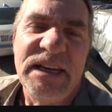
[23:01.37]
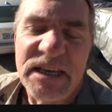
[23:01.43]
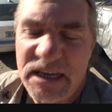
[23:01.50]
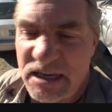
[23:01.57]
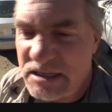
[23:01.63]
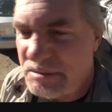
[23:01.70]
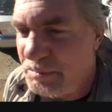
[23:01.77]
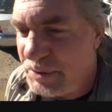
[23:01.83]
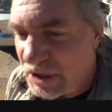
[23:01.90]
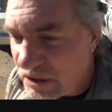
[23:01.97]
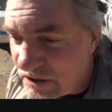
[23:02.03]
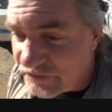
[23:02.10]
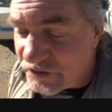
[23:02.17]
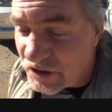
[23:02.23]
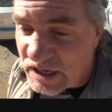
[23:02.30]
that he is,
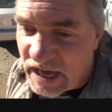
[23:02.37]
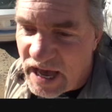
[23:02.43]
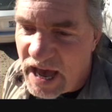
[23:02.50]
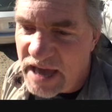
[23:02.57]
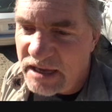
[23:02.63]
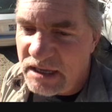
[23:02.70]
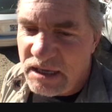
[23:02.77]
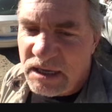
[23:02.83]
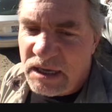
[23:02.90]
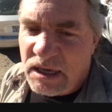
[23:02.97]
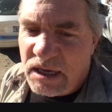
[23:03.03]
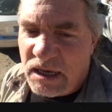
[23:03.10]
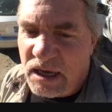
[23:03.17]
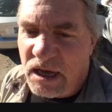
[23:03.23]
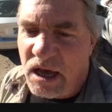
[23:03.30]
beautiful guy.
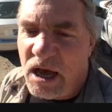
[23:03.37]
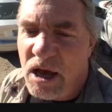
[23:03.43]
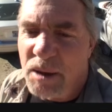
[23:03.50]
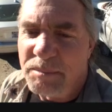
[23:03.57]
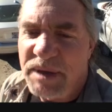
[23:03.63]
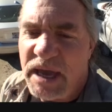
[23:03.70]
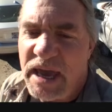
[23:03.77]
Um,